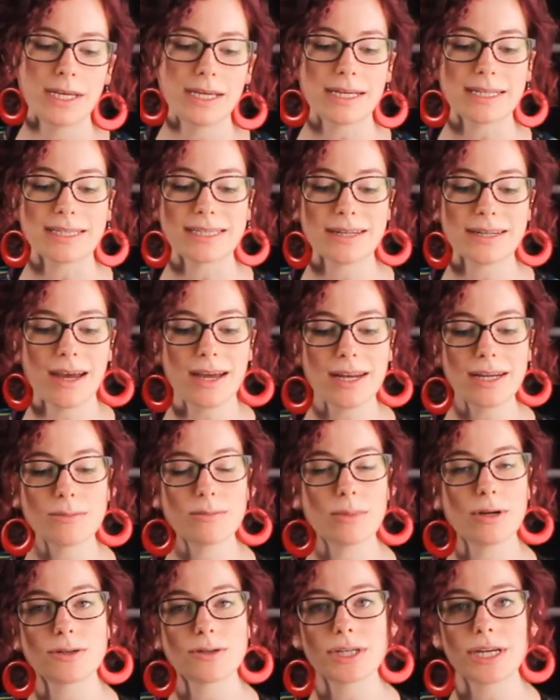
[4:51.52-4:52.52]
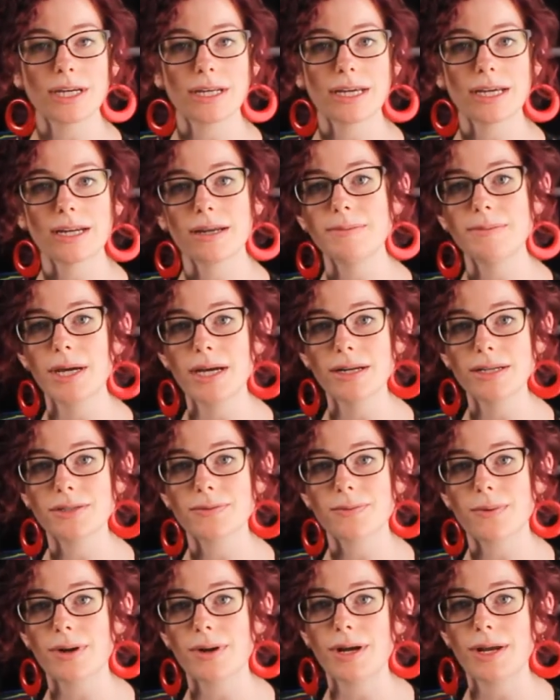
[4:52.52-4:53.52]
it's not in motion, and I'm not as
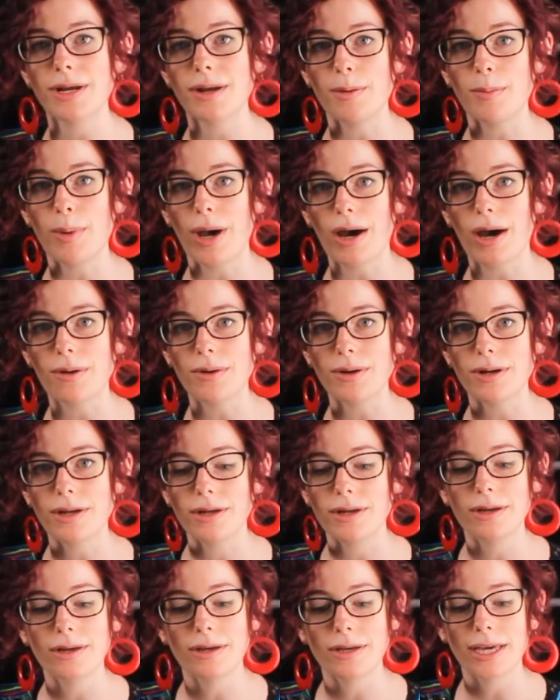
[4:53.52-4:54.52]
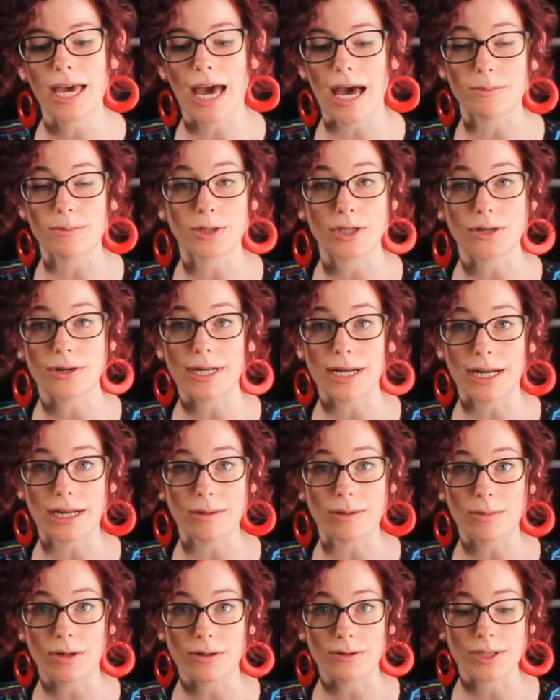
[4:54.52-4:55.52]
worried about capturing
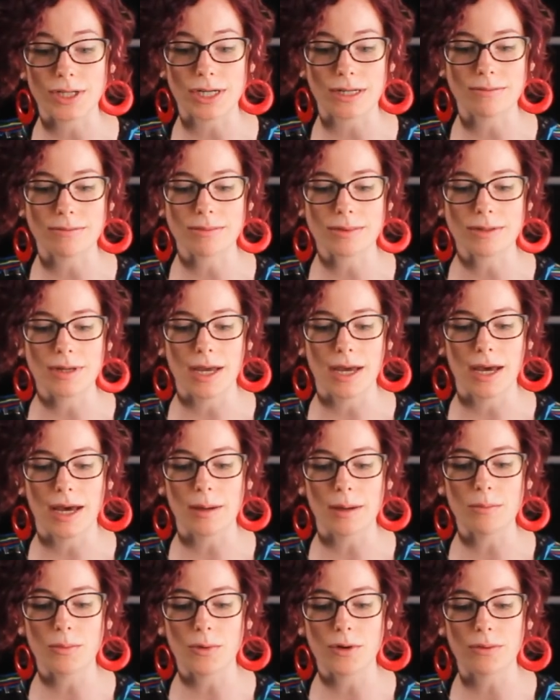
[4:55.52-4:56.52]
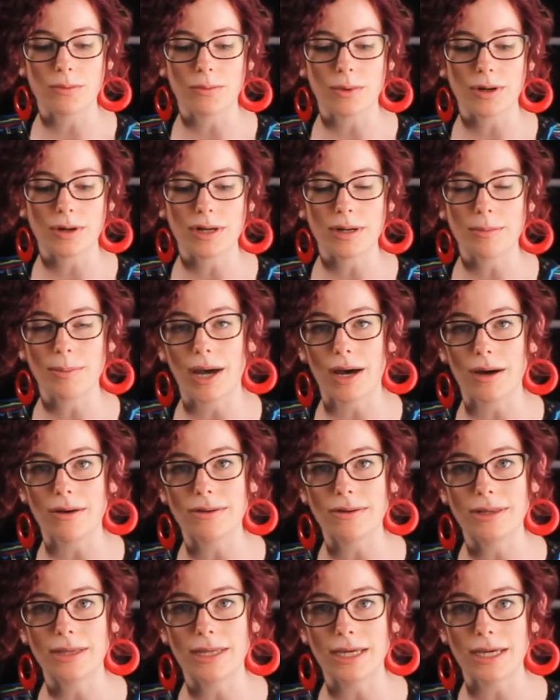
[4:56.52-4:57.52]
any motion. I'm more worried
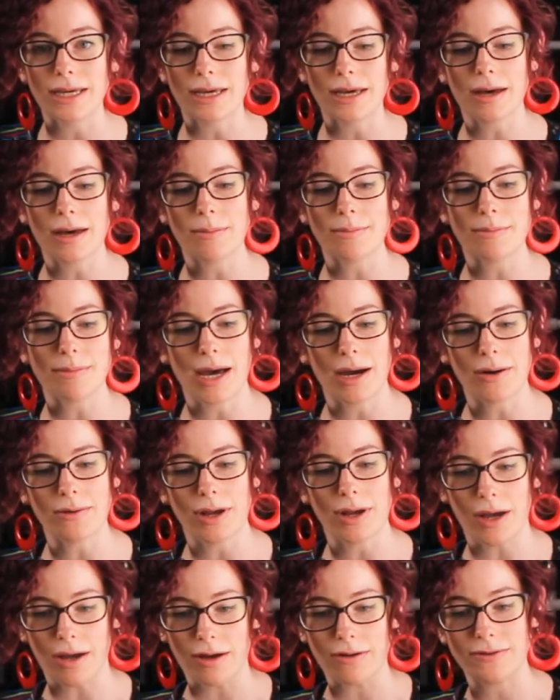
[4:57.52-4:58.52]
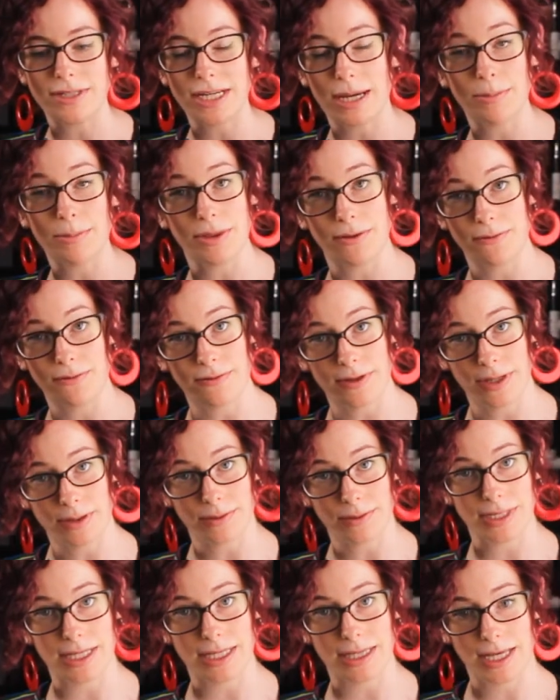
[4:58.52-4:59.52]
about the amount of depth of
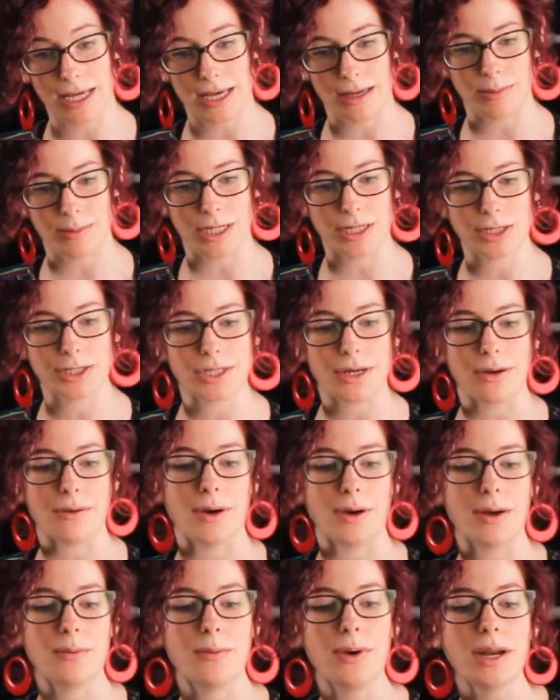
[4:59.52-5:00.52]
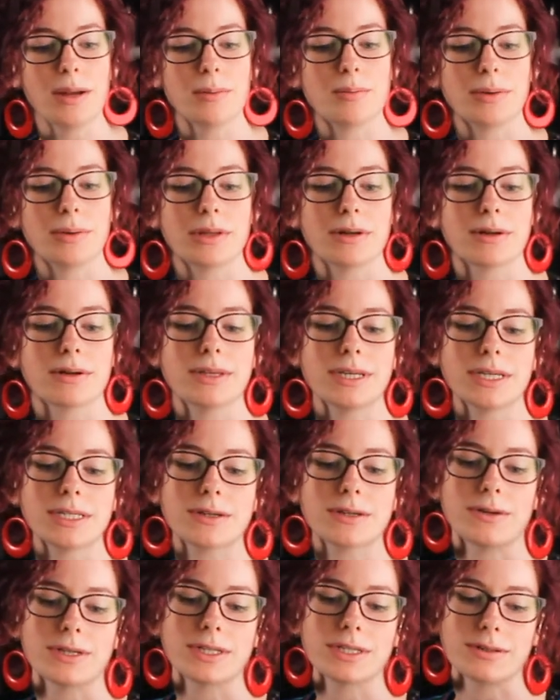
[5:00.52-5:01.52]
field in the image. So I want to blur these
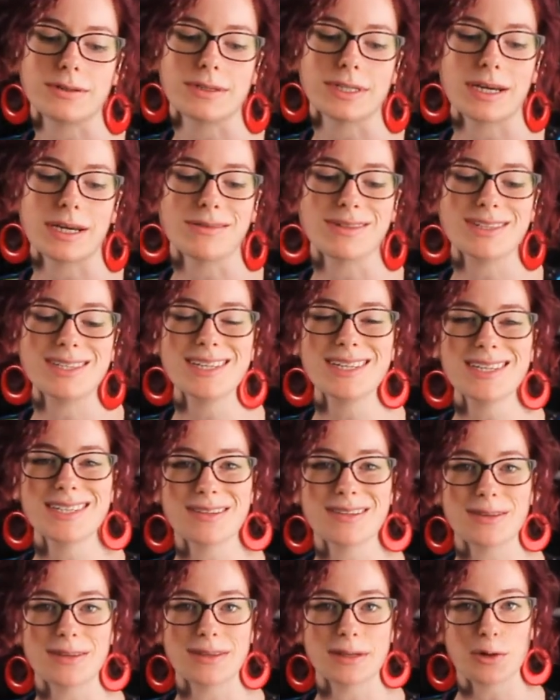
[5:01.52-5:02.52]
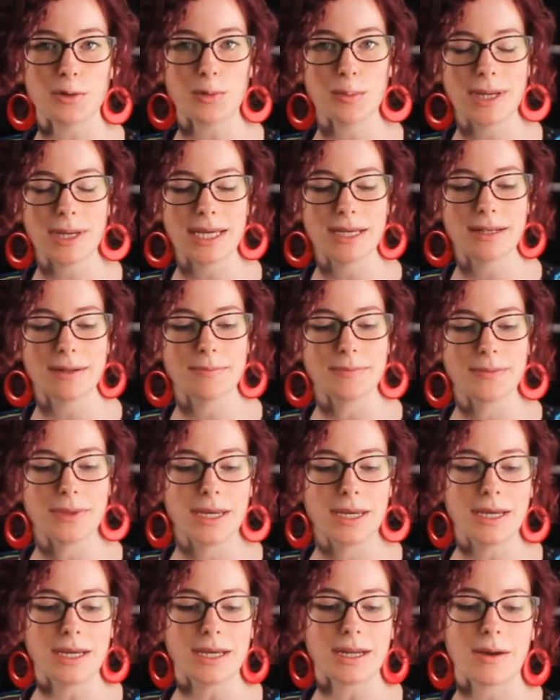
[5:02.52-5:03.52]
crystals out just a little bit,
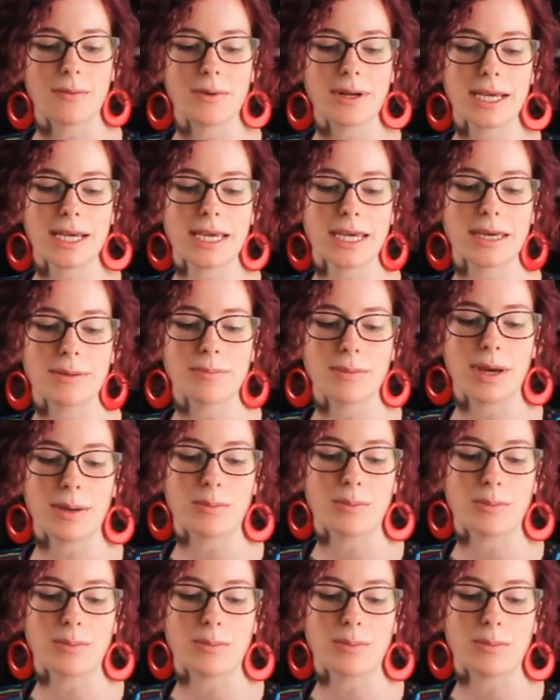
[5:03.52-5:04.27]
and I want to keep my